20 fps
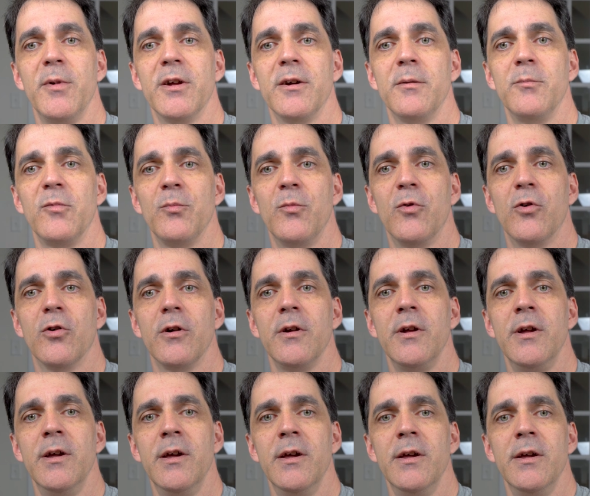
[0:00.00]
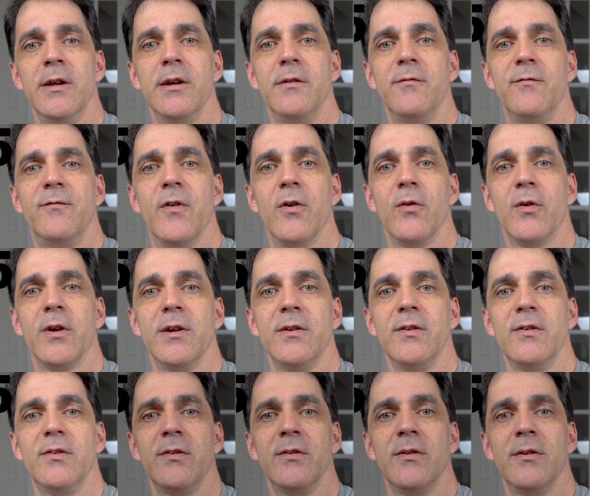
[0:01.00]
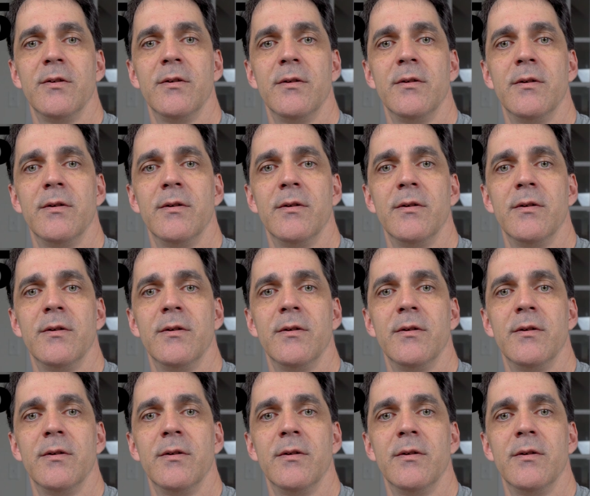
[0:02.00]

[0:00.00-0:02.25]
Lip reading: becomes more in focus.